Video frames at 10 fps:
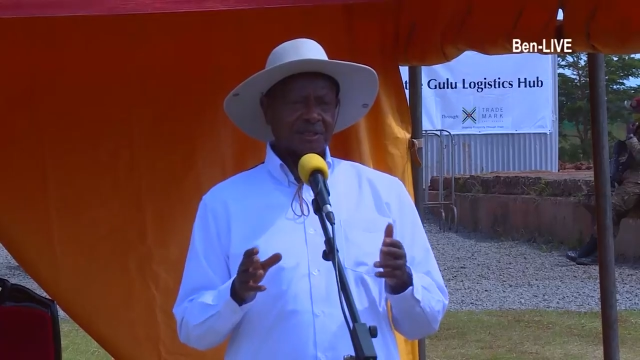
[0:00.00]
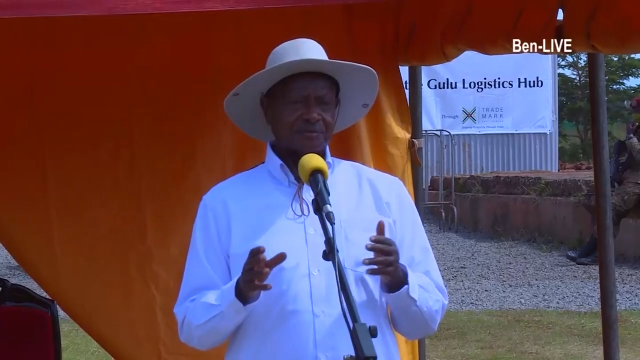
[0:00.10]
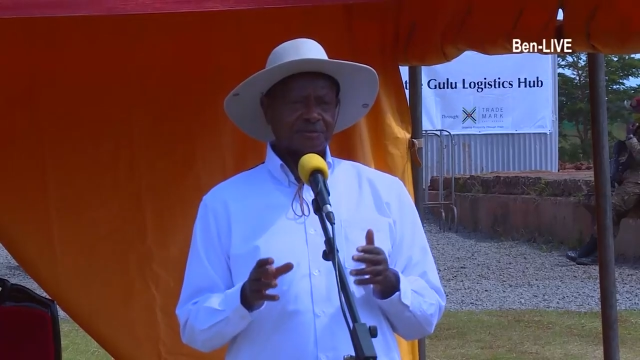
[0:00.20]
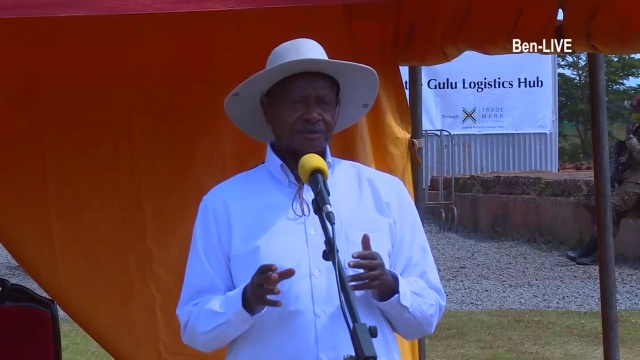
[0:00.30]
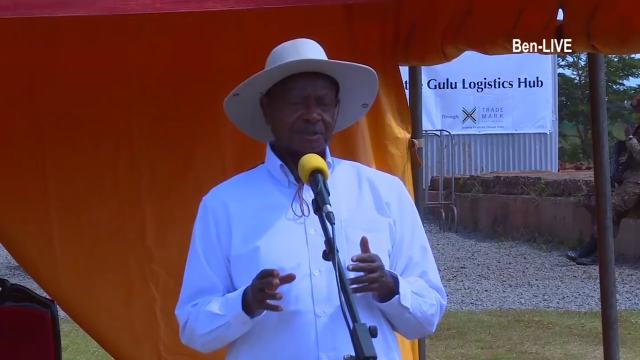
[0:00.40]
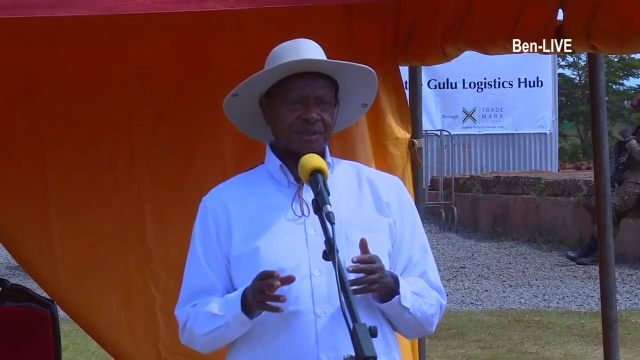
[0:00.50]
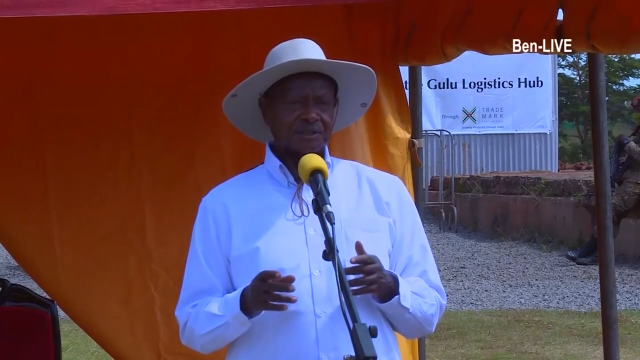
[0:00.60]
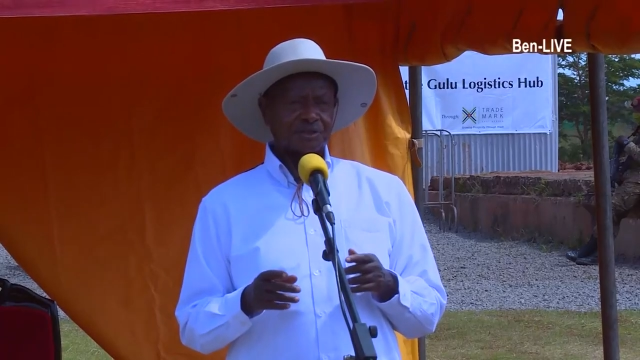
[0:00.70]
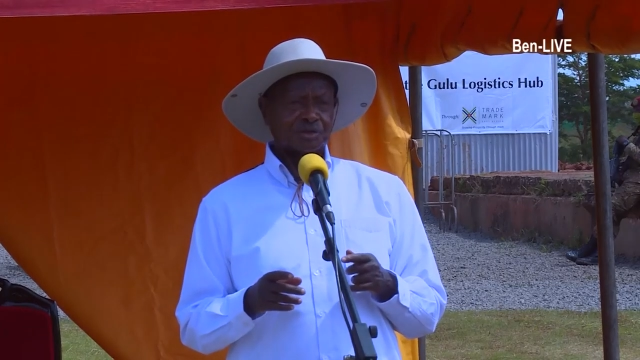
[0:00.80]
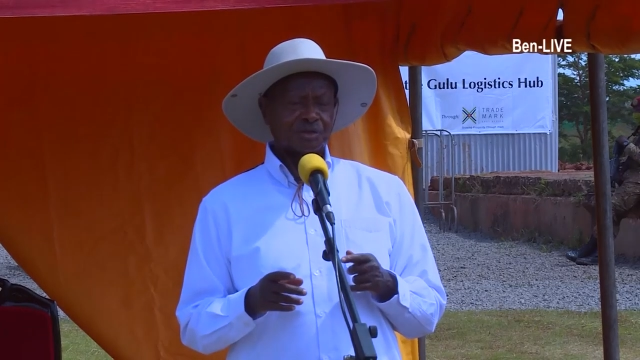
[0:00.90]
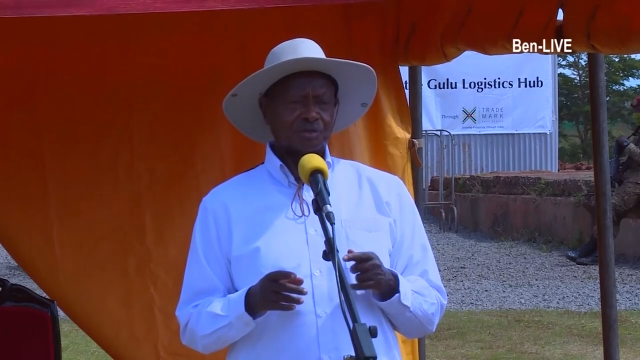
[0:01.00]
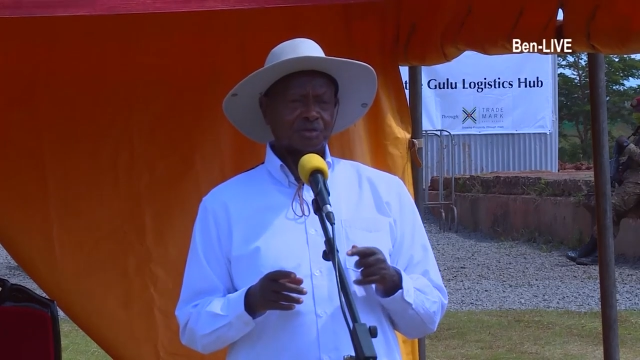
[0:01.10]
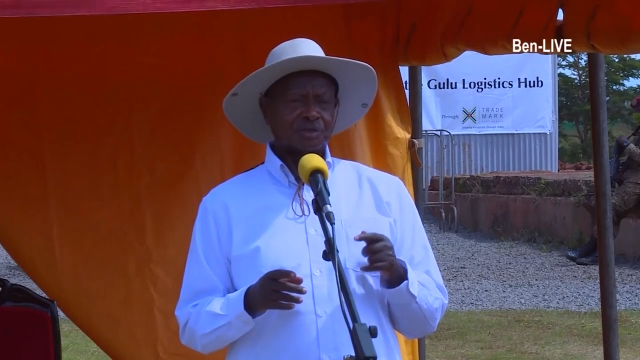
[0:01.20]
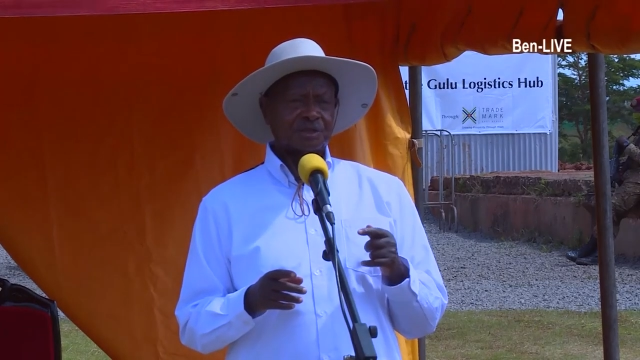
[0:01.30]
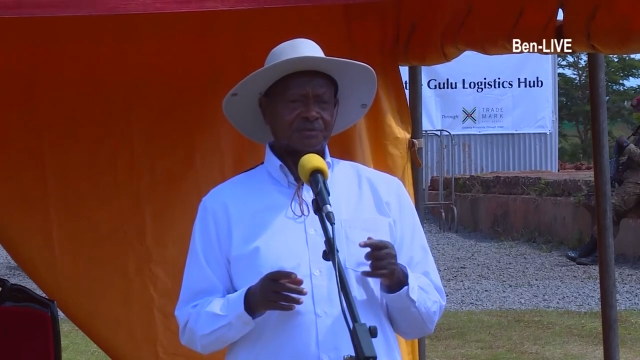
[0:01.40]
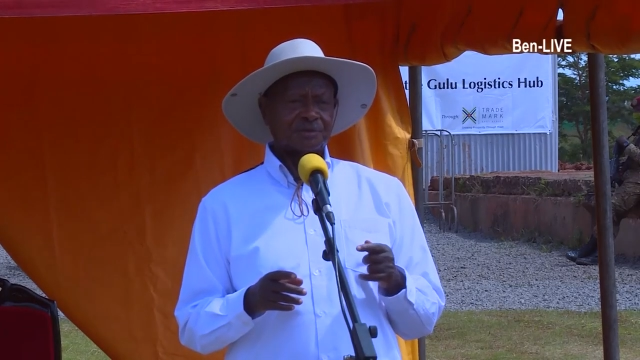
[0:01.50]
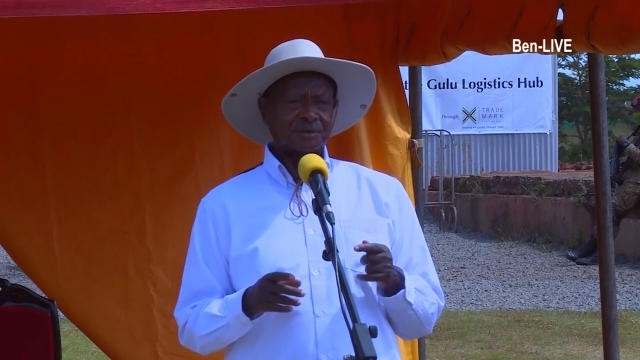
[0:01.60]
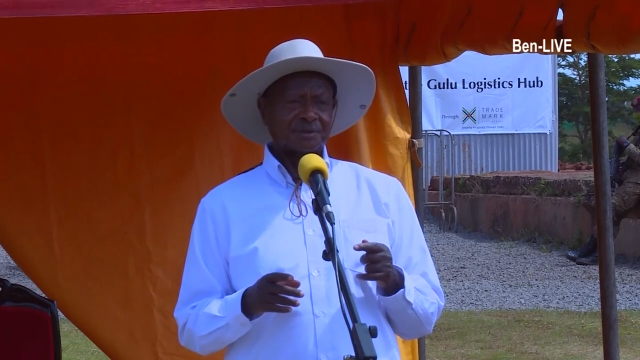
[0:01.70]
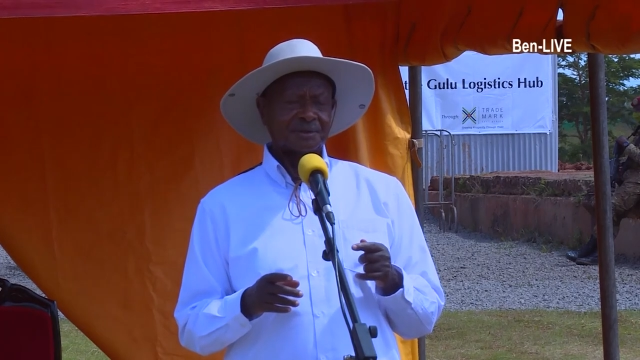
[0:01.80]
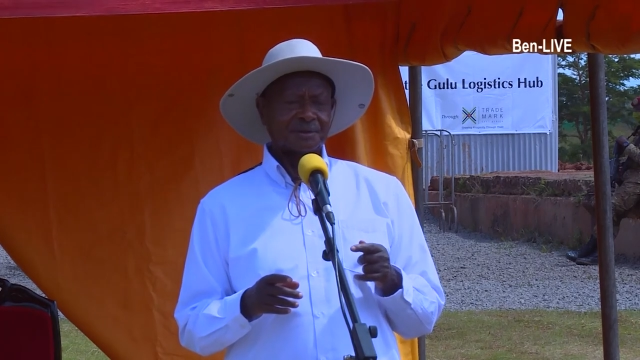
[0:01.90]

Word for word: Africa is going to shift